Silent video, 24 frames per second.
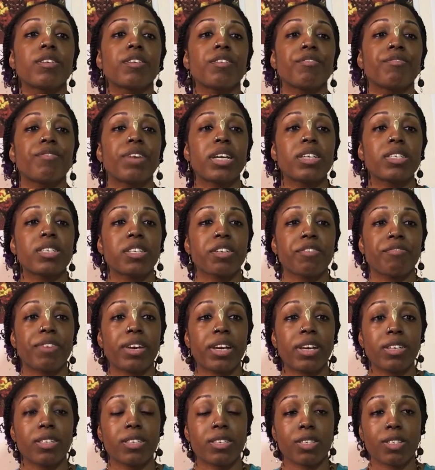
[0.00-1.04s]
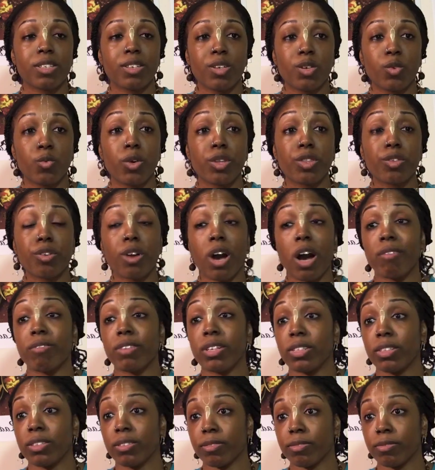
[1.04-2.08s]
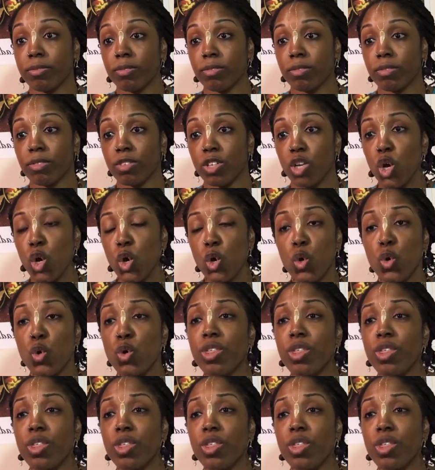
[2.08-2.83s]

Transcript: face to face with Ravan, who